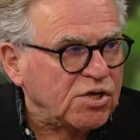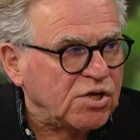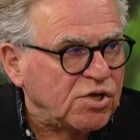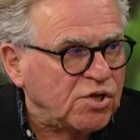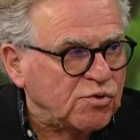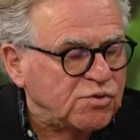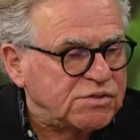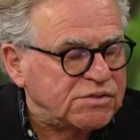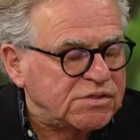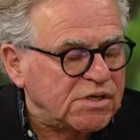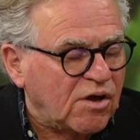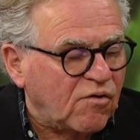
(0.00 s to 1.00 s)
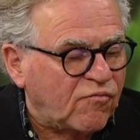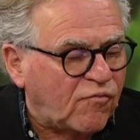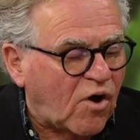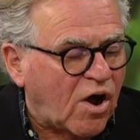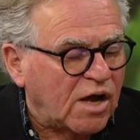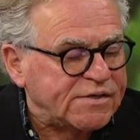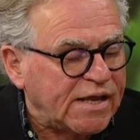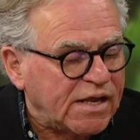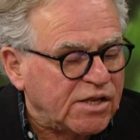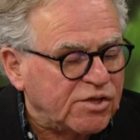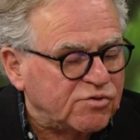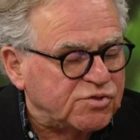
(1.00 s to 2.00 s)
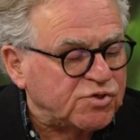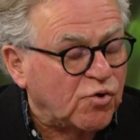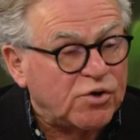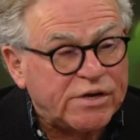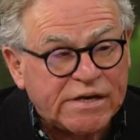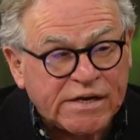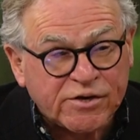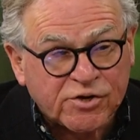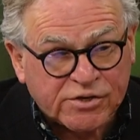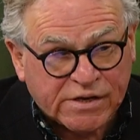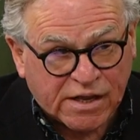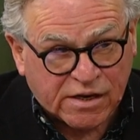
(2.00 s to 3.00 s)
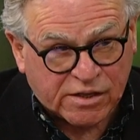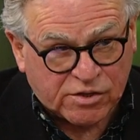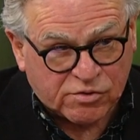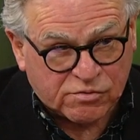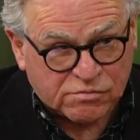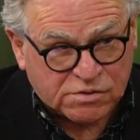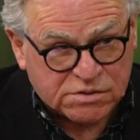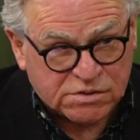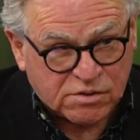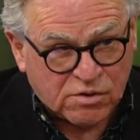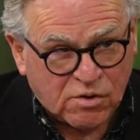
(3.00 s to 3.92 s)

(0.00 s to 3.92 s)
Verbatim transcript: use, for, uh, daily use or near daily use,